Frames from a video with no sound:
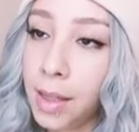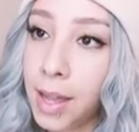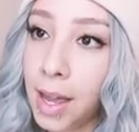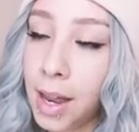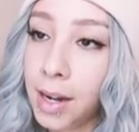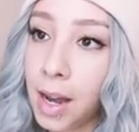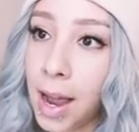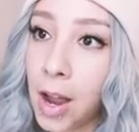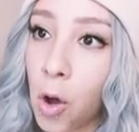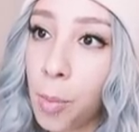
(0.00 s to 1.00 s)
and then
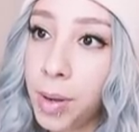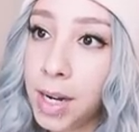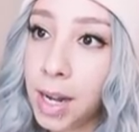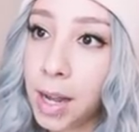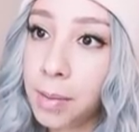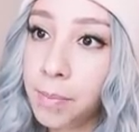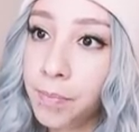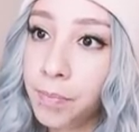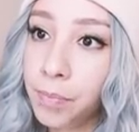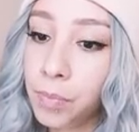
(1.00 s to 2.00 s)
I open it
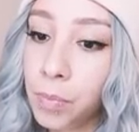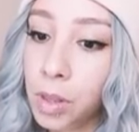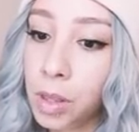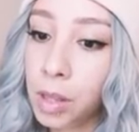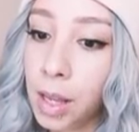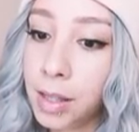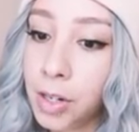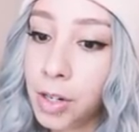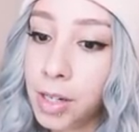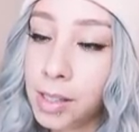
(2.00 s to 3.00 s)
up, and
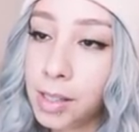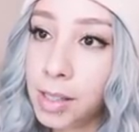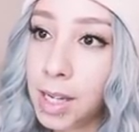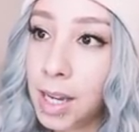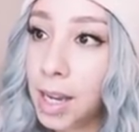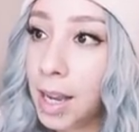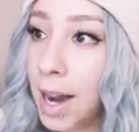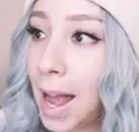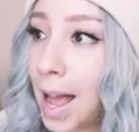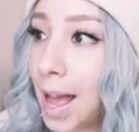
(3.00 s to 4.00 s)
then you can see
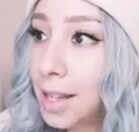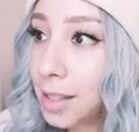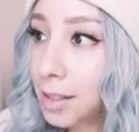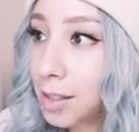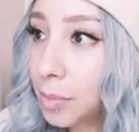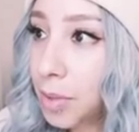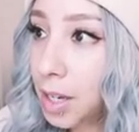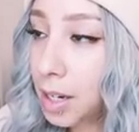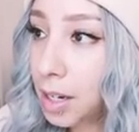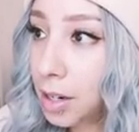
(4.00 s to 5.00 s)
it has
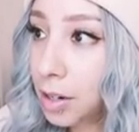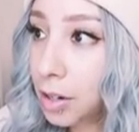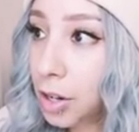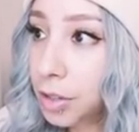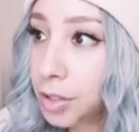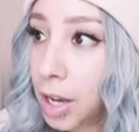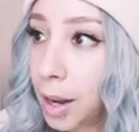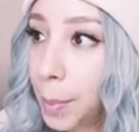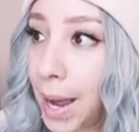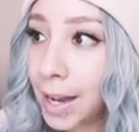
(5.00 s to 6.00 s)
something in here called
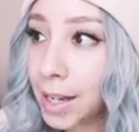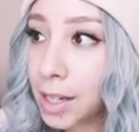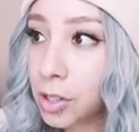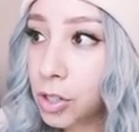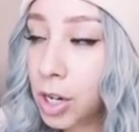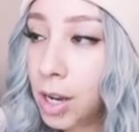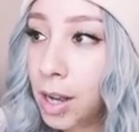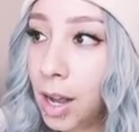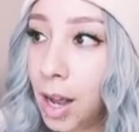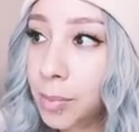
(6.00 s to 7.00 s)
.package.
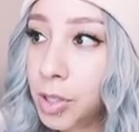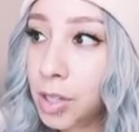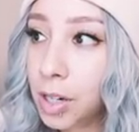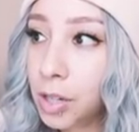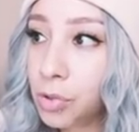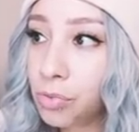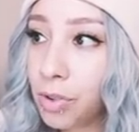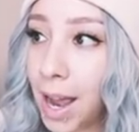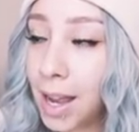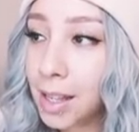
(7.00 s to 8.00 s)
I'm just gonna
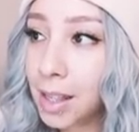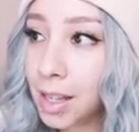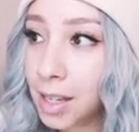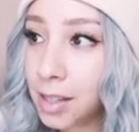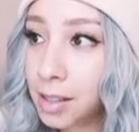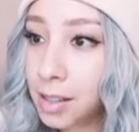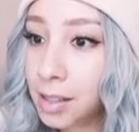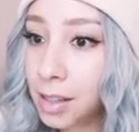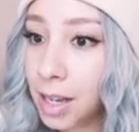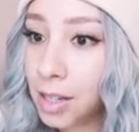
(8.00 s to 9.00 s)
drag
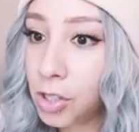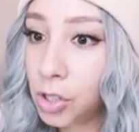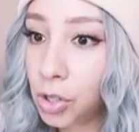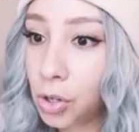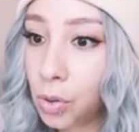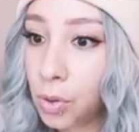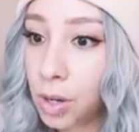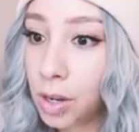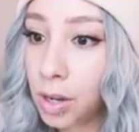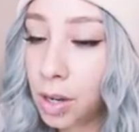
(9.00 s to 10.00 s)
this
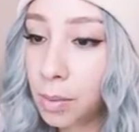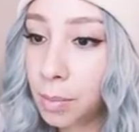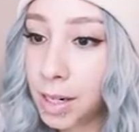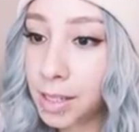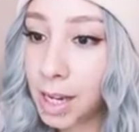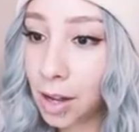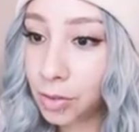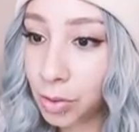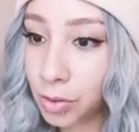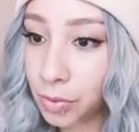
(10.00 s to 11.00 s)
into my
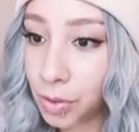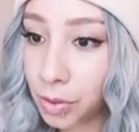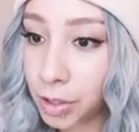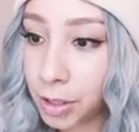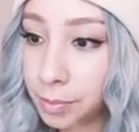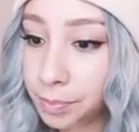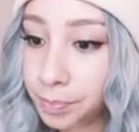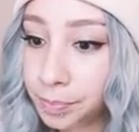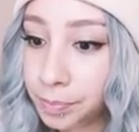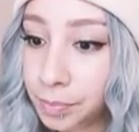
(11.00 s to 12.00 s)
downloads folder.
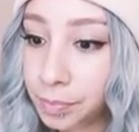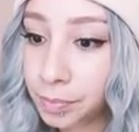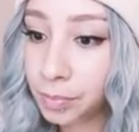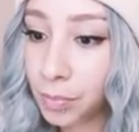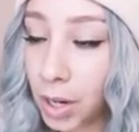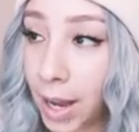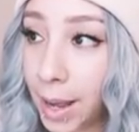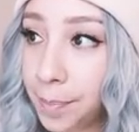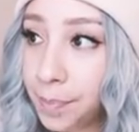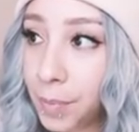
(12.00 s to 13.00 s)

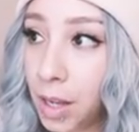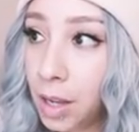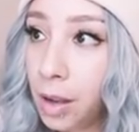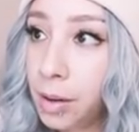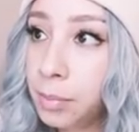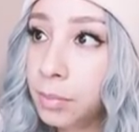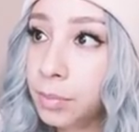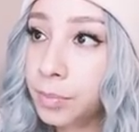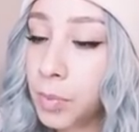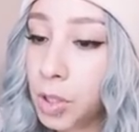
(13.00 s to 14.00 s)
okay?
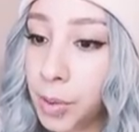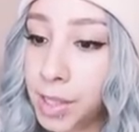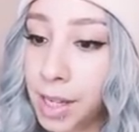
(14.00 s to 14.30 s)
So